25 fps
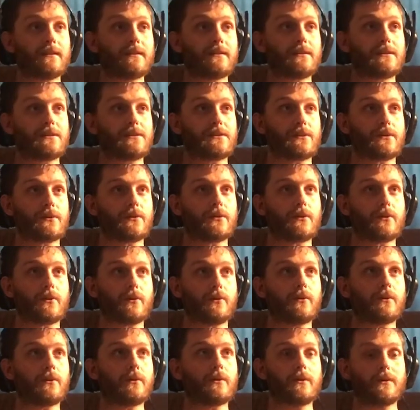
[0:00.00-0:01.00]
So
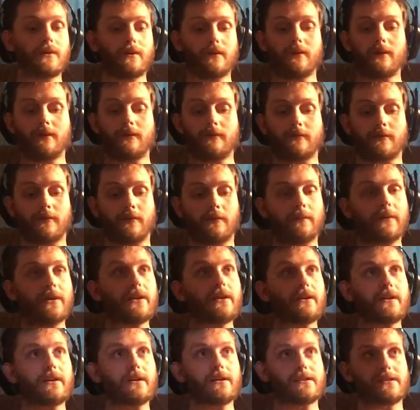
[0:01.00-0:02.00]
for
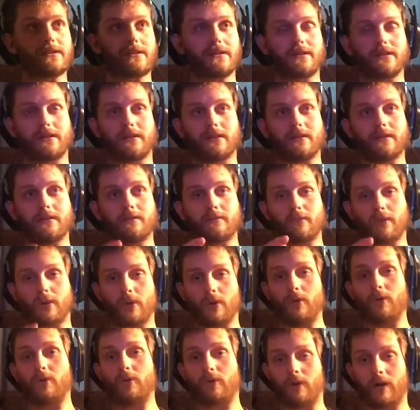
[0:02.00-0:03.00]
me as a
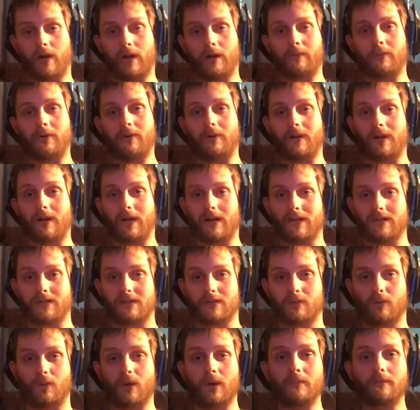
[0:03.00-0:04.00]
programmer, as a
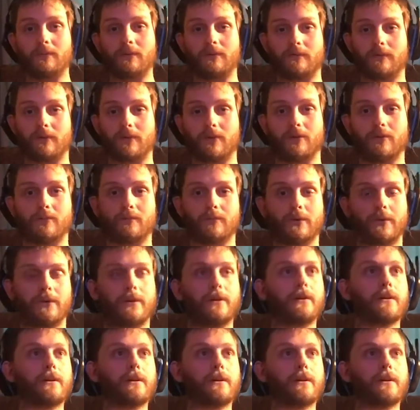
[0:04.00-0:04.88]
web developer,